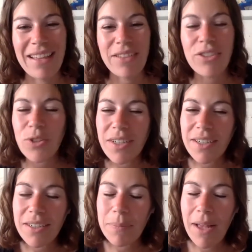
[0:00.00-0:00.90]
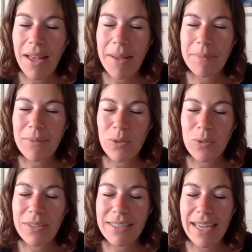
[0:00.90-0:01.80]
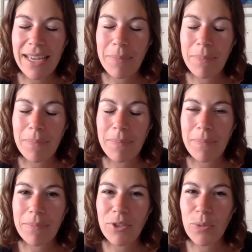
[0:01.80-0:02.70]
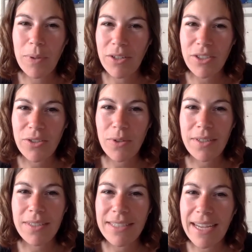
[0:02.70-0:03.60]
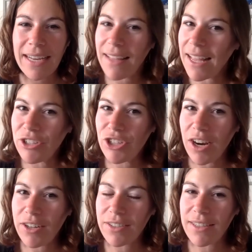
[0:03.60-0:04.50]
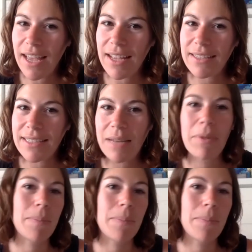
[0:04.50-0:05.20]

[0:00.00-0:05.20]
Does your um, school take do purchase orders? Because I get a lot of charters that send me